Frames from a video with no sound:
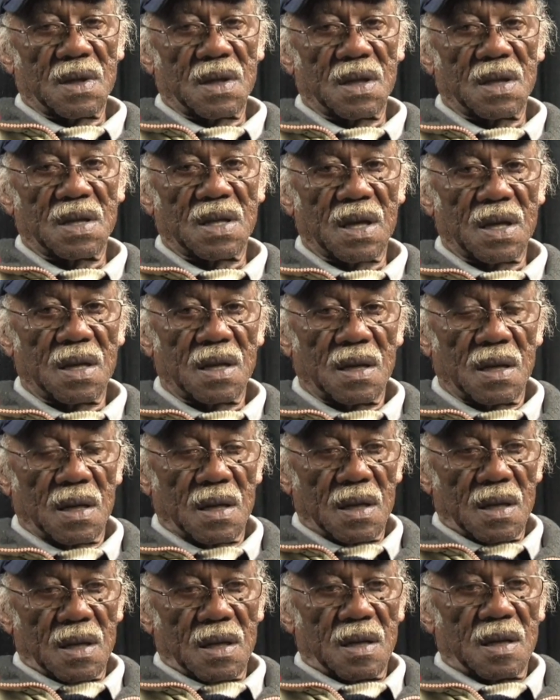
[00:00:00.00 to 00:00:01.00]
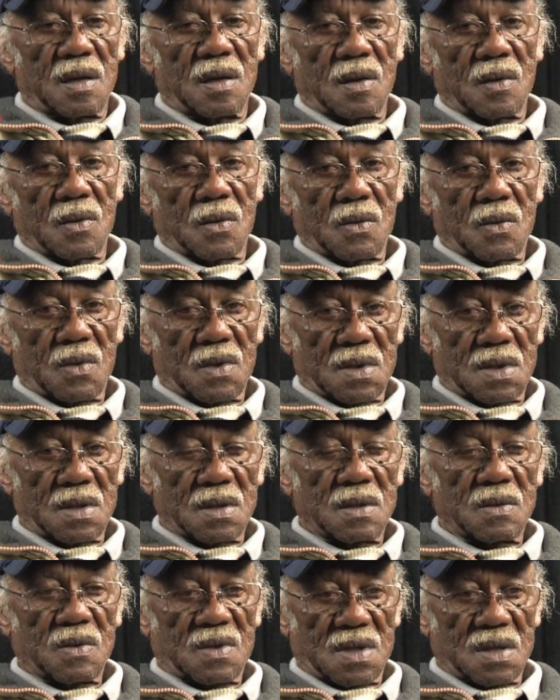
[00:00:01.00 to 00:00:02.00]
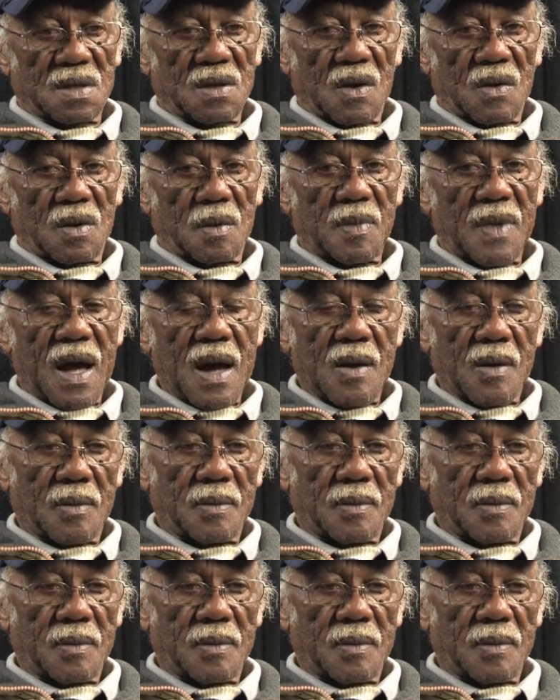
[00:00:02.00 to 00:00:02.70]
Then you know what it's all about.